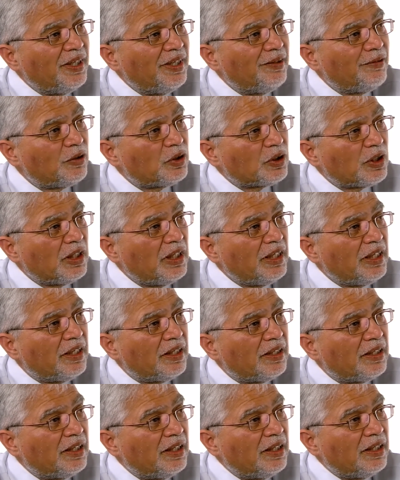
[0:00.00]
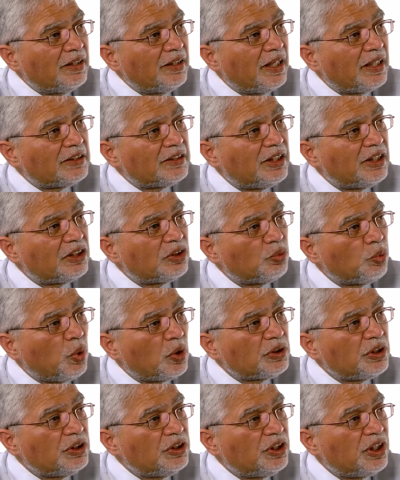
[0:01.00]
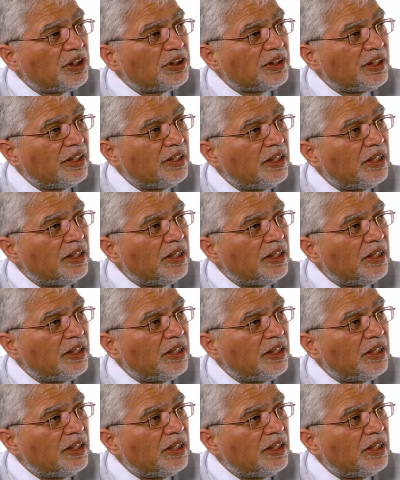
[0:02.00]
it was clear that this wasn't just